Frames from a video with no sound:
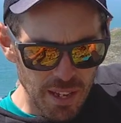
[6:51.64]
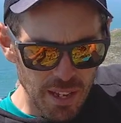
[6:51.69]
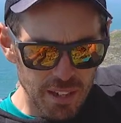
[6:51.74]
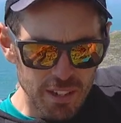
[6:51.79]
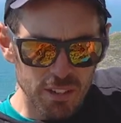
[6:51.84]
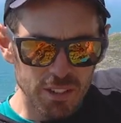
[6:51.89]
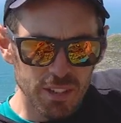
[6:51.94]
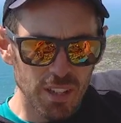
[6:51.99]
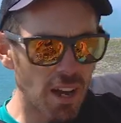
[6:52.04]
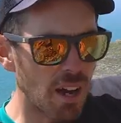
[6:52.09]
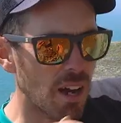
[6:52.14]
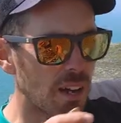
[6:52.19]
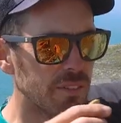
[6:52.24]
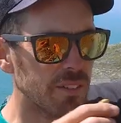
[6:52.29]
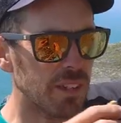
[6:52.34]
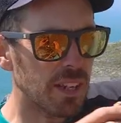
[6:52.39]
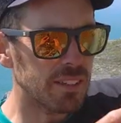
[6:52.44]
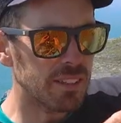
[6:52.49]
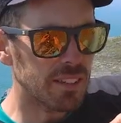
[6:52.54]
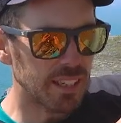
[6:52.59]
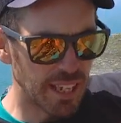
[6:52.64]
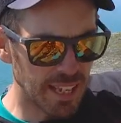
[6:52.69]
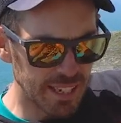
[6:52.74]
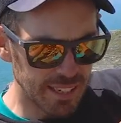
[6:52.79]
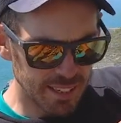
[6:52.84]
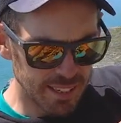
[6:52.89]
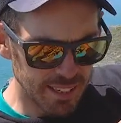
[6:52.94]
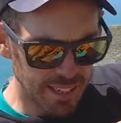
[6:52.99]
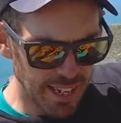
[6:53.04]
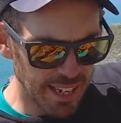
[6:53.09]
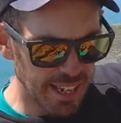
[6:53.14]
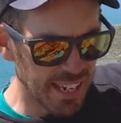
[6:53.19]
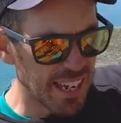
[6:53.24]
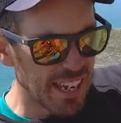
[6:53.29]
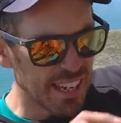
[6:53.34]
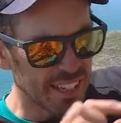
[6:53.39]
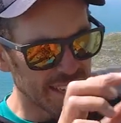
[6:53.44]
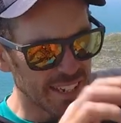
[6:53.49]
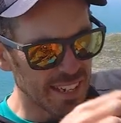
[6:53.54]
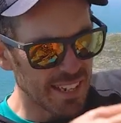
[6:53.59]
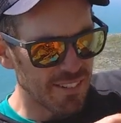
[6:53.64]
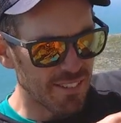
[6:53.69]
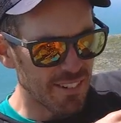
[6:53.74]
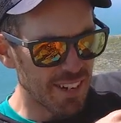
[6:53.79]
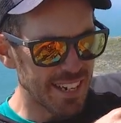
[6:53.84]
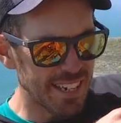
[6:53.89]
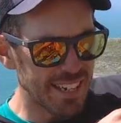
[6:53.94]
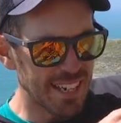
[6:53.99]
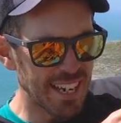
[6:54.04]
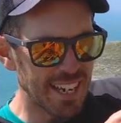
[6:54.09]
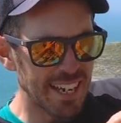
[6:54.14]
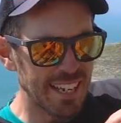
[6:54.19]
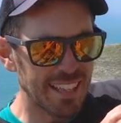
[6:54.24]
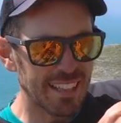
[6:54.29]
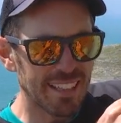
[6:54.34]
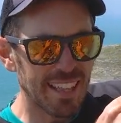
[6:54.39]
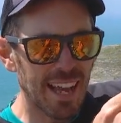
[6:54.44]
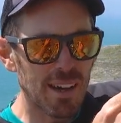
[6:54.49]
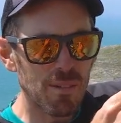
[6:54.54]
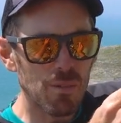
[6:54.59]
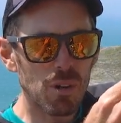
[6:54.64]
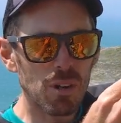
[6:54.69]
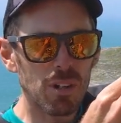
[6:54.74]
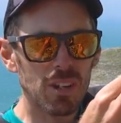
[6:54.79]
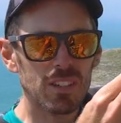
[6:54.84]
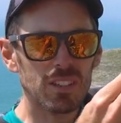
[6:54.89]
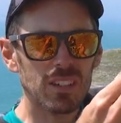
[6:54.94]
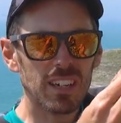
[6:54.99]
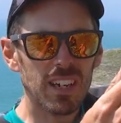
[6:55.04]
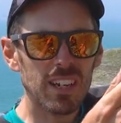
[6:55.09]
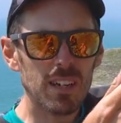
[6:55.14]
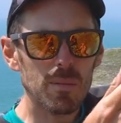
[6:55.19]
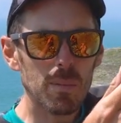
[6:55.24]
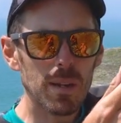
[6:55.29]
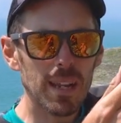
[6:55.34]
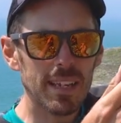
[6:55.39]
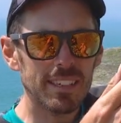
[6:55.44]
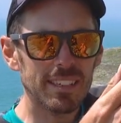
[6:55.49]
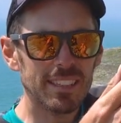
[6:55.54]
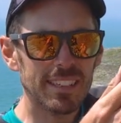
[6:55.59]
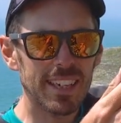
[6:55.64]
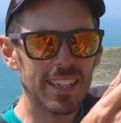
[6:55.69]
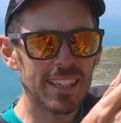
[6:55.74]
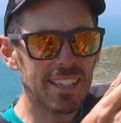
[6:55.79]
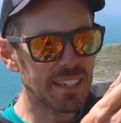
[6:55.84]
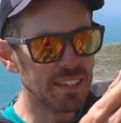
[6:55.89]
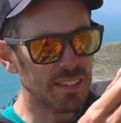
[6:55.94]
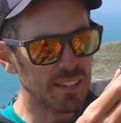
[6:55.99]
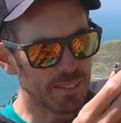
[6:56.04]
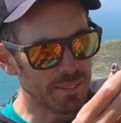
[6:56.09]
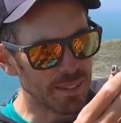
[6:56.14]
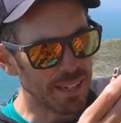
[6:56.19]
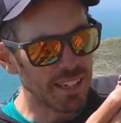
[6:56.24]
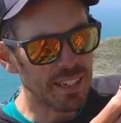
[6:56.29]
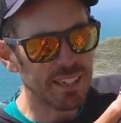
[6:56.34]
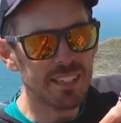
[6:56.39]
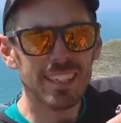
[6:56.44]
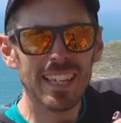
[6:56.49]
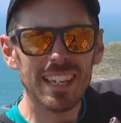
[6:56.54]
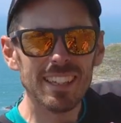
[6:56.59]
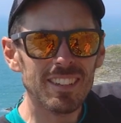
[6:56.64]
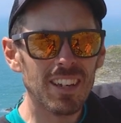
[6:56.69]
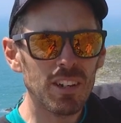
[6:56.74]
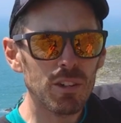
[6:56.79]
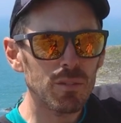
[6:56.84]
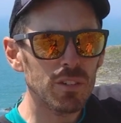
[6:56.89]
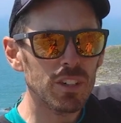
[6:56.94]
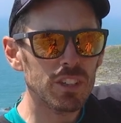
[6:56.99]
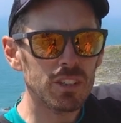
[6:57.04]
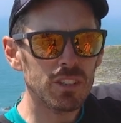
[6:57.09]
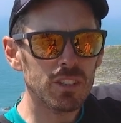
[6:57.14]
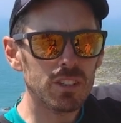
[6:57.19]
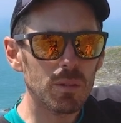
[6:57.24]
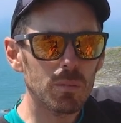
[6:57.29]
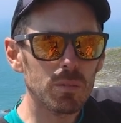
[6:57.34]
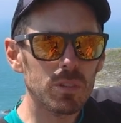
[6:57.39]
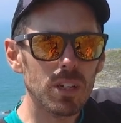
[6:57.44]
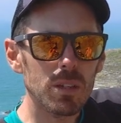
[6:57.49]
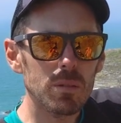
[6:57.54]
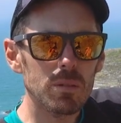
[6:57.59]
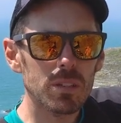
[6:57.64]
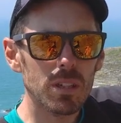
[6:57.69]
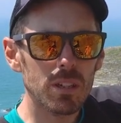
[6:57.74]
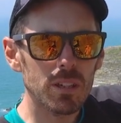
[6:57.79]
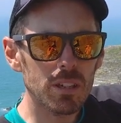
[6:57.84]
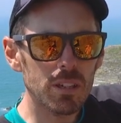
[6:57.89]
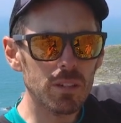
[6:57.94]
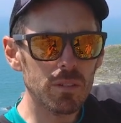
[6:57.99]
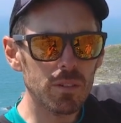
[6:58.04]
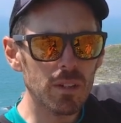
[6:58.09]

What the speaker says: Used the half nuts again today. Didn't really need that one because I kind of placed it, and then get tunnel vision sometimes, don't you?